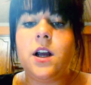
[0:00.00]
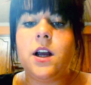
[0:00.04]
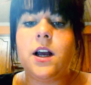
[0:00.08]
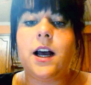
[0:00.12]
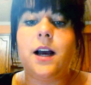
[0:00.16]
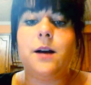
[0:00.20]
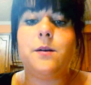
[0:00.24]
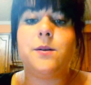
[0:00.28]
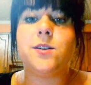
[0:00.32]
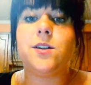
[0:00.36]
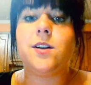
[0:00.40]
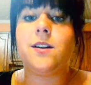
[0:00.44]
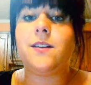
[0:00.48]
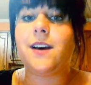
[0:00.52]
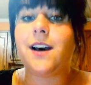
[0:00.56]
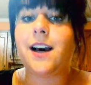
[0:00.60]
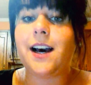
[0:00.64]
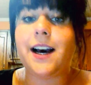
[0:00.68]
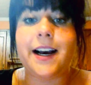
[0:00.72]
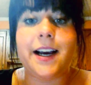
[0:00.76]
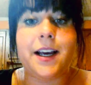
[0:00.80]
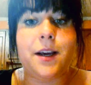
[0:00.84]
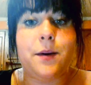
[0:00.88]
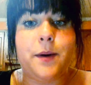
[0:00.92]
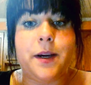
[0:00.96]
I was on the
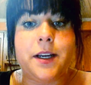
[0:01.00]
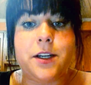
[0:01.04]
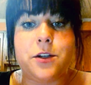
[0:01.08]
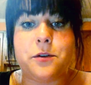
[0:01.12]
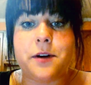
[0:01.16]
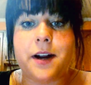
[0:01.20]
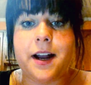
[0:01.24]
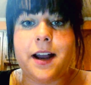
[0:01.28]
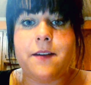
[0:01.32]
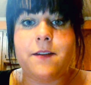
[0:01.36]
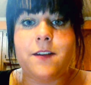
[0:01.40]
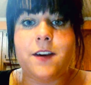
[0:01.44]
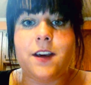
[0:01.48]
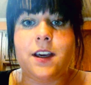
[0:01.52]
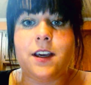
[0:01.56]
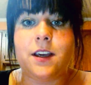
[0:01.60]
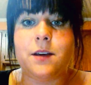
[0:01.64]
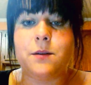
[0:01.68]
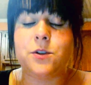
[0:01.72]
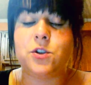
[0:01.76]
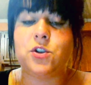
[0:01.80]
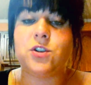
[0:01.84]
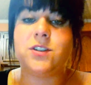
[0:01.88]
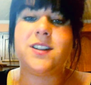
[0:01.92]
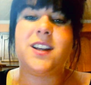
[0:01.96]
highway driving. It
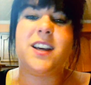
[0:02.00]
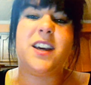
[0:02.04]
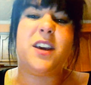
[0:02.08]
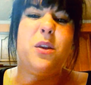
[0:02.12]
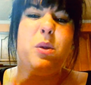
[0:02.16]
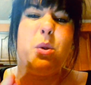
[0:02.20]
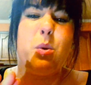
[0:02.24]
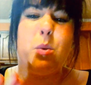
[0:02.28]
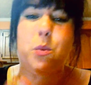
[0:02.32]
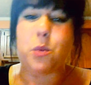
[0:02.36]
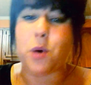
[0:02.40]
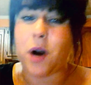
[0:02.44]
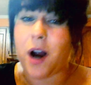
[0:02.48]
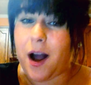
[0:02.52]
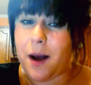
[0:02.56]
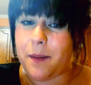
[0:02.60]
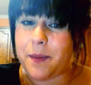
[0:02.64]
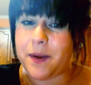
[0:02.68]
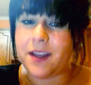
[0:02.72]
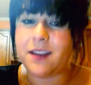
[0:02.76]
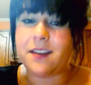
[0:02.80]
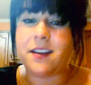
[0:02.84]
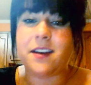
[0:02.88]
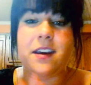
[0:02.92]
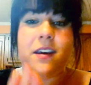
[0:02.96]
was just
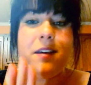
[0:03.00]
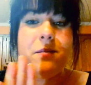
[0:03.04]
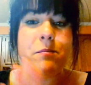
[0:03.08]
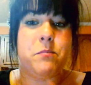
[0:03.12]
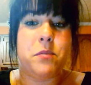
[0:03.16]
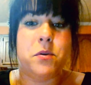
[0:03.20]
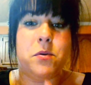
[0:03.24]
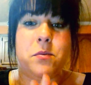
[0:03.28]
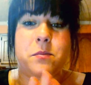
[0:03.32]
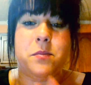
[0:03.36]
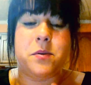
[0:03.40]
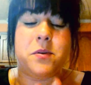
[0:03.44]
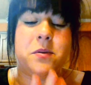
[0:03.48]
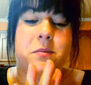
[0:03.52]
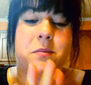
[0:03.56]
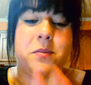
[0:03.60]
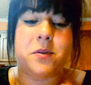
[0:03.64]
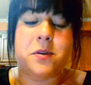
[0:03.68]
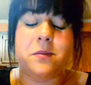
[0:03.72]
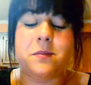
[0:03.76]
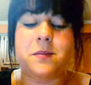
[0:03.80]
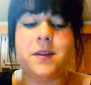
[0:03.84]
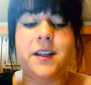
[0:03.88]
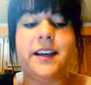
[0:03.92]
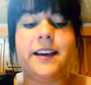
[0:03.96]
throbbing, boom, boom,
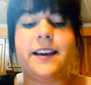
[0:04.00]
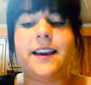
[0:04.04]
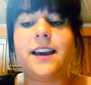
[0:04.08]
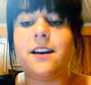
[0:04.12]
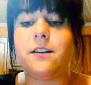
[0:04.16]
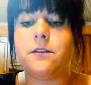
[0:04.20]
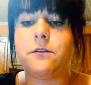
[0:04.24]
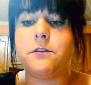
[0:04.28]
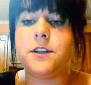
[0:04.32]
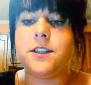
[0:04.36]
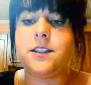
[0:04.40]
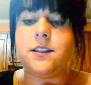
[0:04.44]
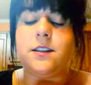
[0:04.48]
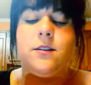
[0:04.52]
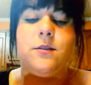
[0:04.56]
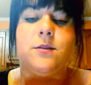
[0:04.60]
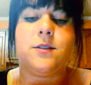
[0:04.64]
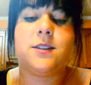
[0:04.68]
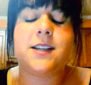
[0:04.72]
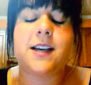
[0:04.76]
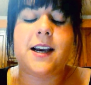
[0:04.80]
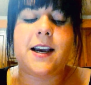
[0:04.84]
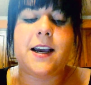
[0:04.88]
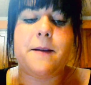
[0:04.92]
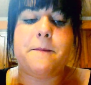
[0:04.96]
boom, every single
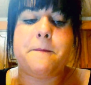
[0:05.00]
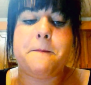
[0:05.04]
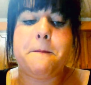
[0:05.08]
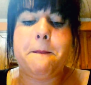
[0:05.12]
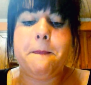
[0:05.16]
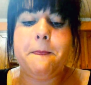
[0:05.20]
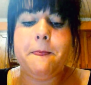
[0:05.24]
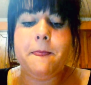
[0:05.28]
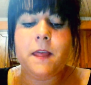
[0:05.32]
time.